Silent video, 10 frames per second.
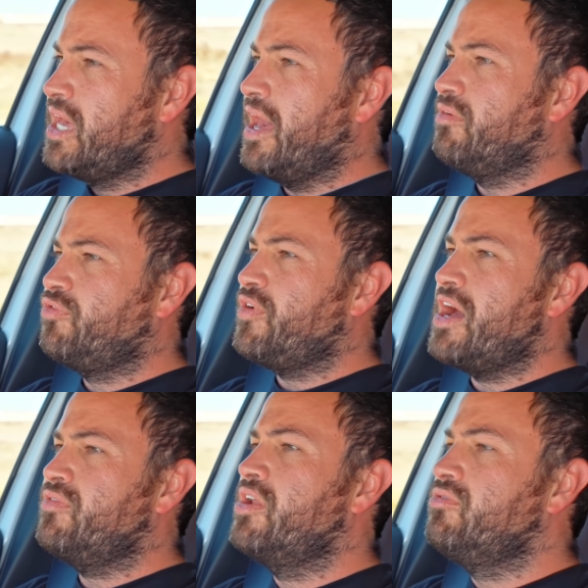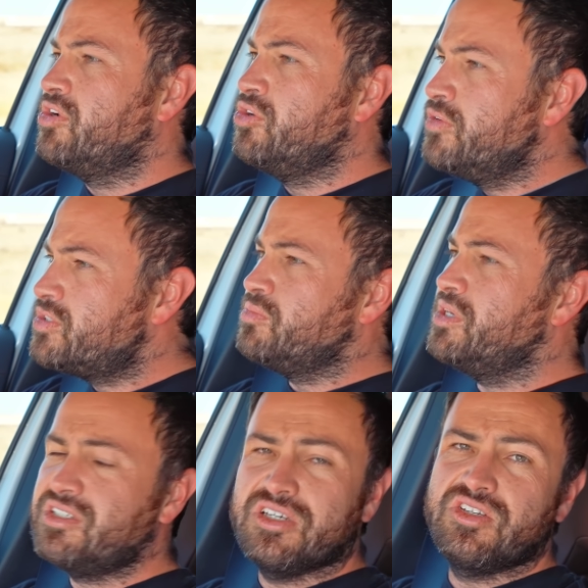And 500 newton
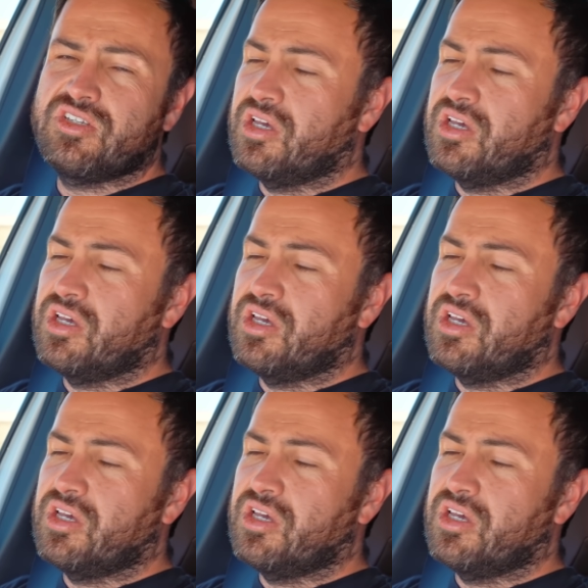meters.